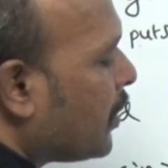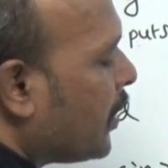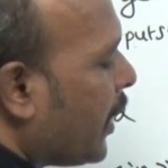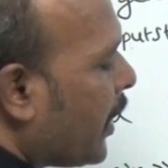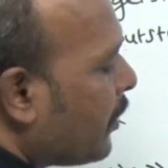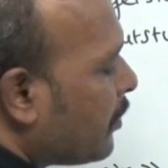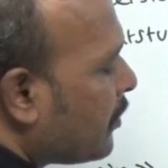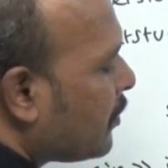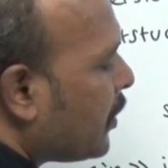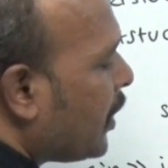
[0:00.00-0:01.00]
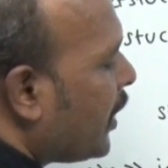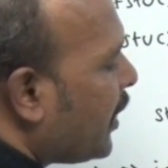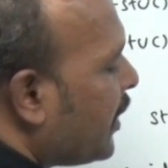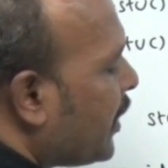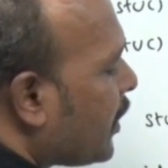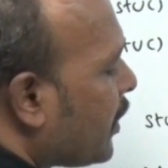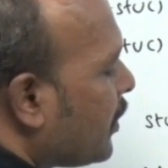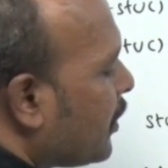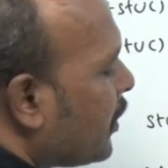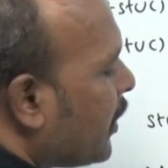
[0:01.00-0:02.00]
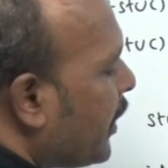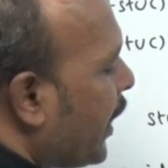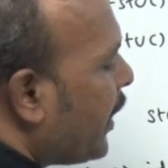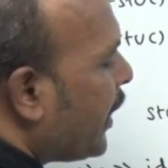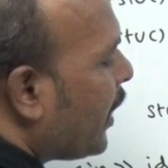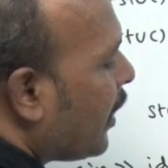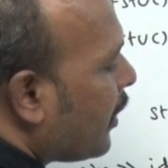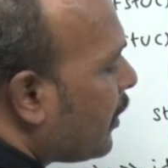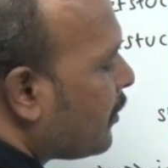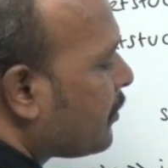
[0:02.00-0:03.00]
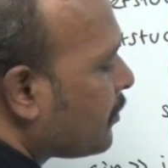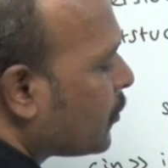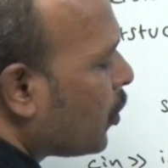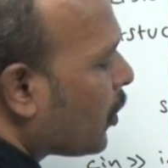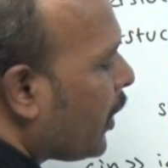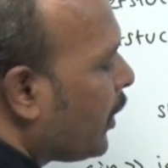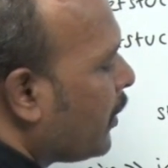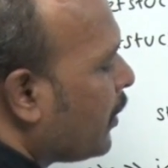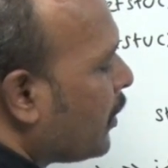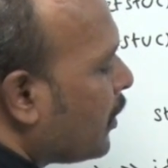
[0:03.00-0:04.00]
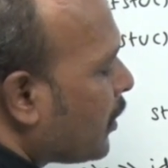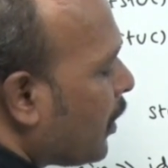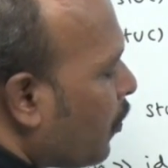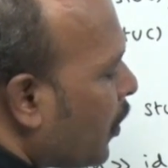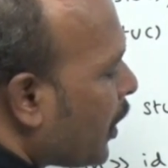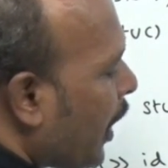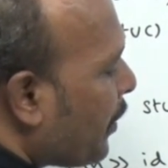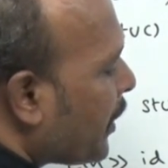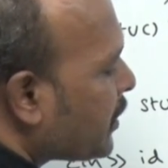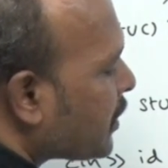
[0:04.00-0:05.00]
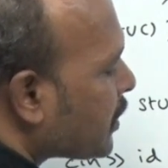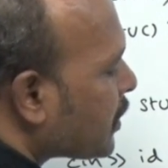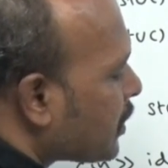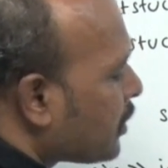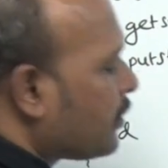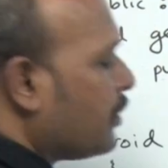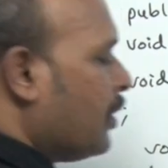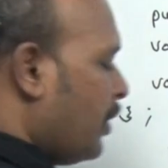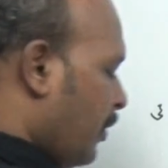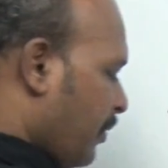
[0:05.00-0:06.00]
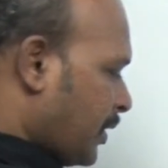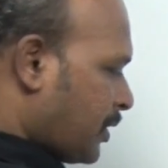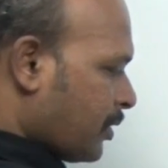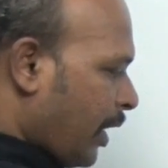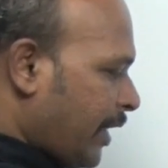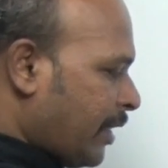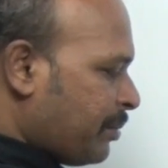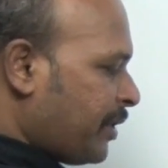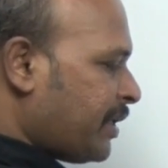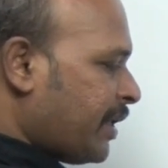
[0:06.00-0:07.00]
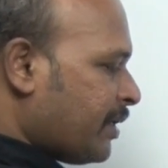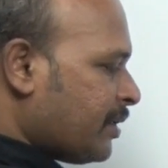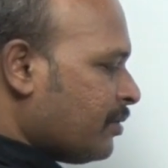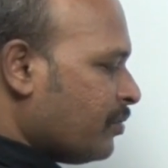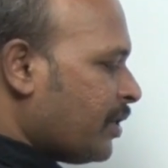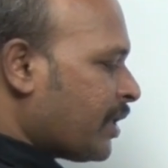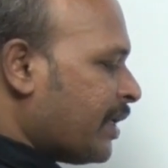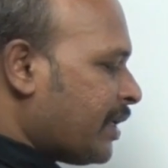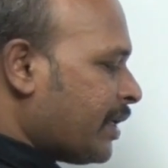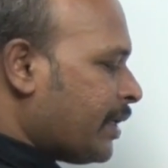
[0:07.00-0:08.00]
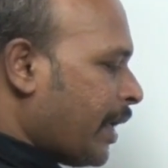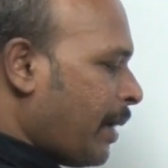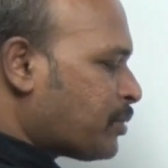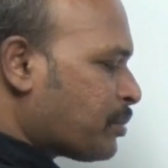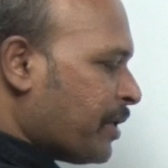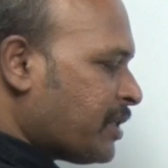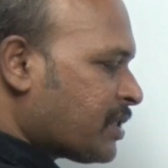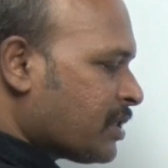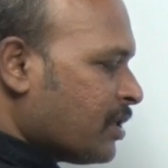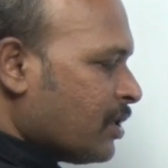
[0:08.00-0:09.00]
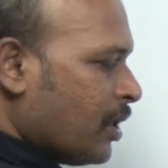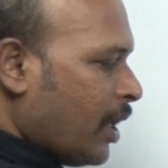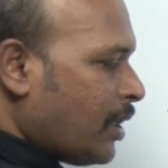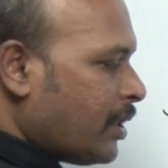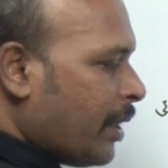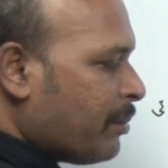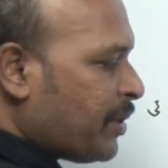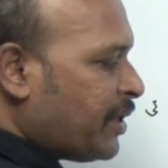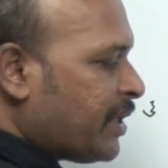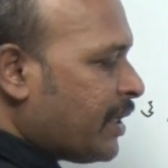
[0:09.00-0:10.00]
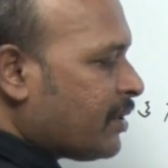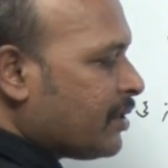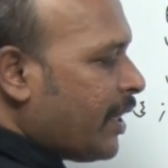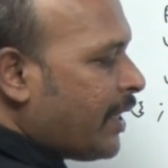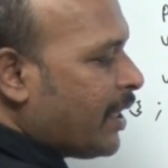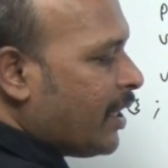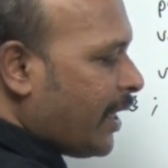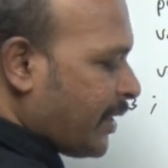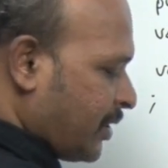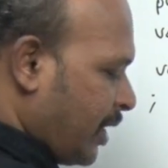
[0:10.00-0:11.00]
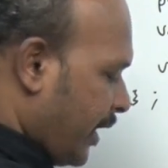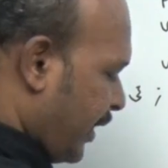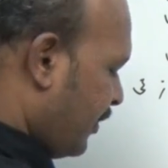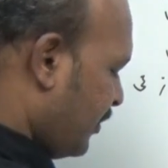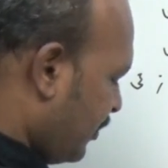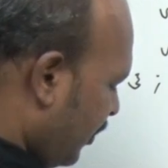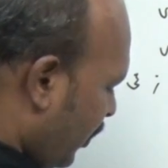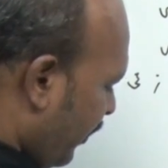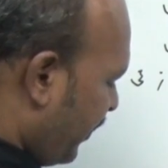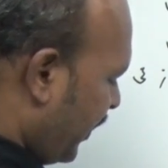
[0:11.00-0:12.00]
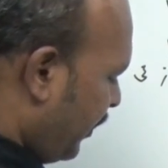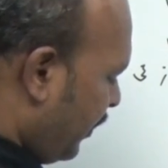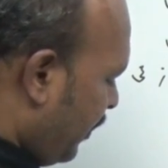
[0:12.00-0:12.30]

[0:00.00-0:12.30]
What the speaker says: name, and here endl. Okay. Now what happens, first id printed, we are getting a tab space, and name printed, endl next line. Okay, fine.